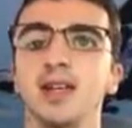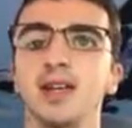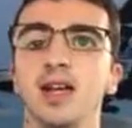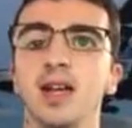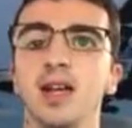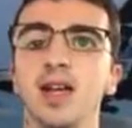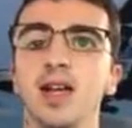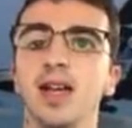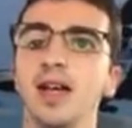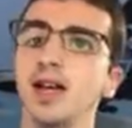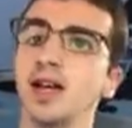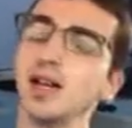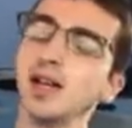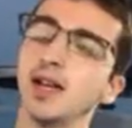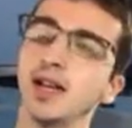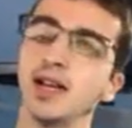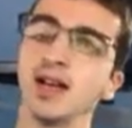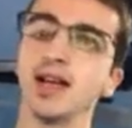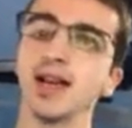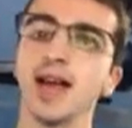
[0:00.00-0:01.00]

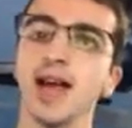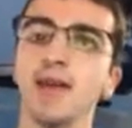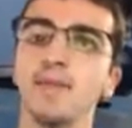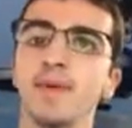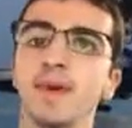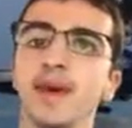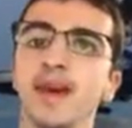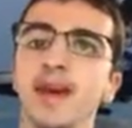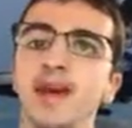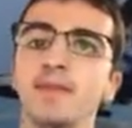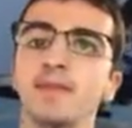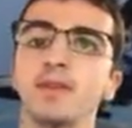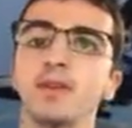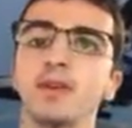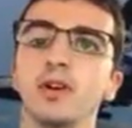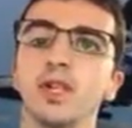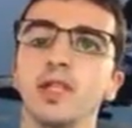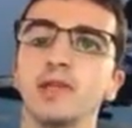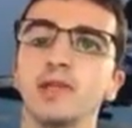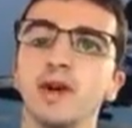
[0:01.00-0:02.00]
the cabin have
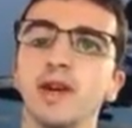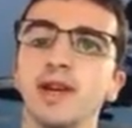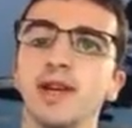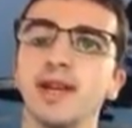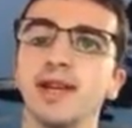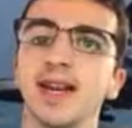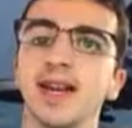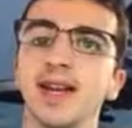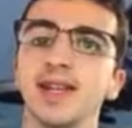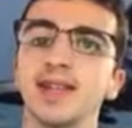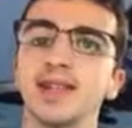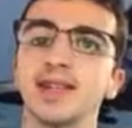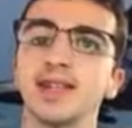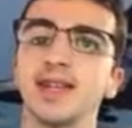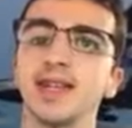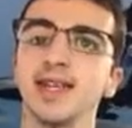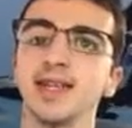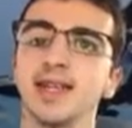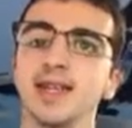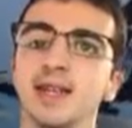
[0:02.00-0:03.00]
got smoke detection
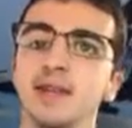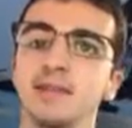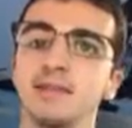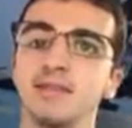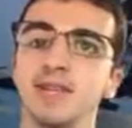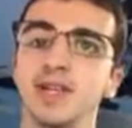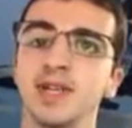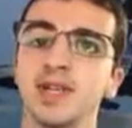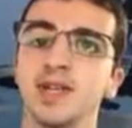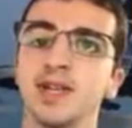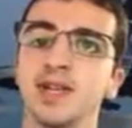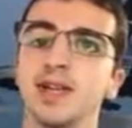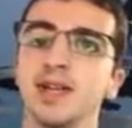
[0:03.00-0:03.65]
systems